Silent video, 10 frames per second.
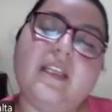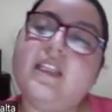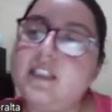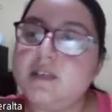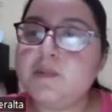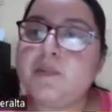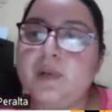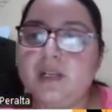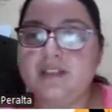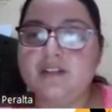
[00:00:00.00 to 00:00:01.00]
And the types of
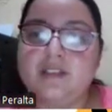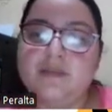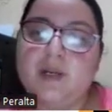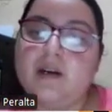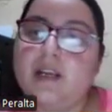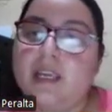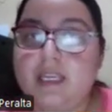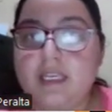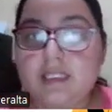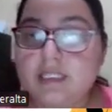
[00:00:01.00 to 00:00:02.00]
plagiarism are
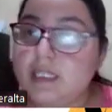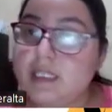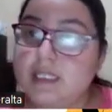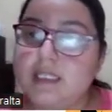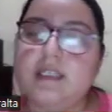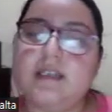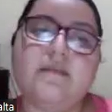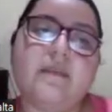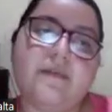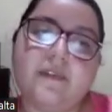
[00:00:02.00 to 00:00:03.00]
eight.
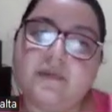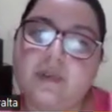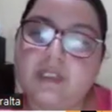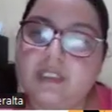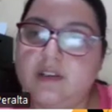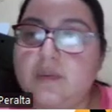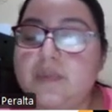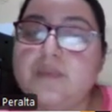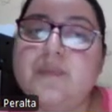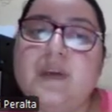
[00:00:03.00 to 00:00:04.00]
The first one is
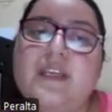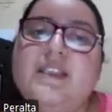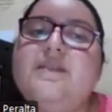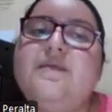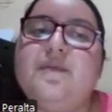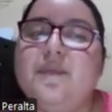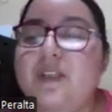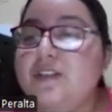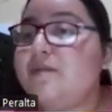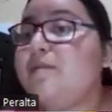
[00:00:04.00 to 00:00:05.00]
copy paste
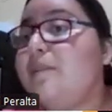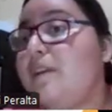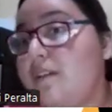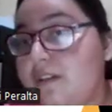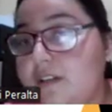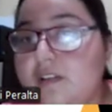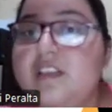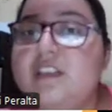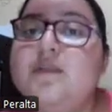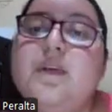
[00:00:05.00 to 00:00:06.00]
information without
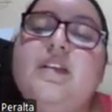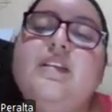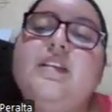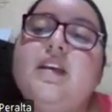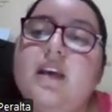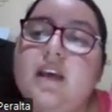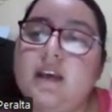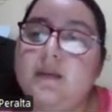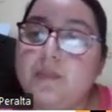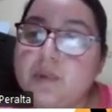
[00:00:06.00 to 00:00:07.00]
acknowledgement,
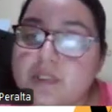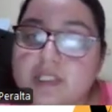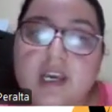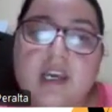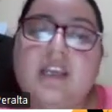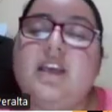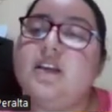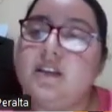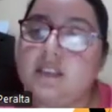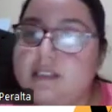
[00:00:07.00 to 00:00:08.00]
mosaic,
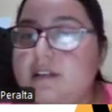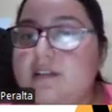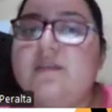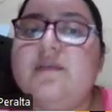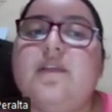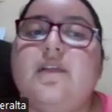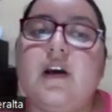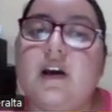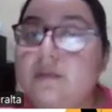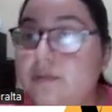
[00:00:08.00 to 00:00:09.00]
self
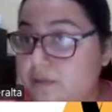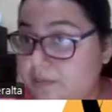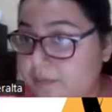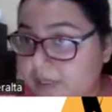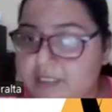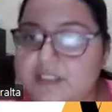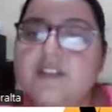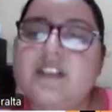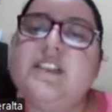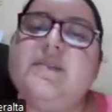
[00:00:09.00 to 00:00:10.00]
or auto
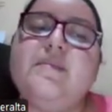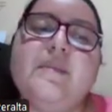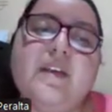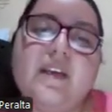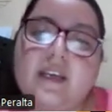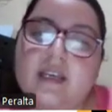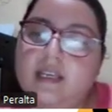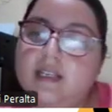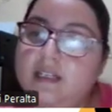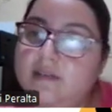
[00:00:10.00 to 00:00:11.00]
plagiarism,
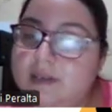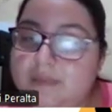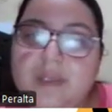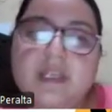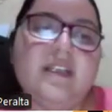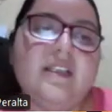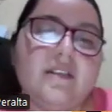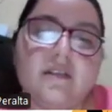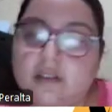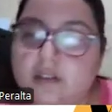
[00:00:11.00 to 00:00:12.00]

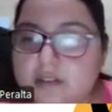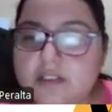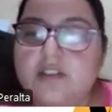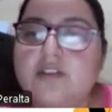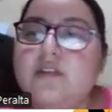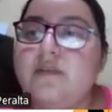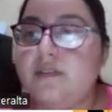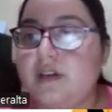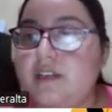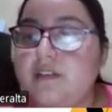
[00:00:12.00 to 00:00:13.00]
remix, collusion,
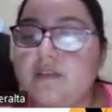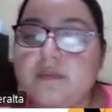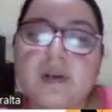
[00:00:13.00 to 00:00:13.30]
find and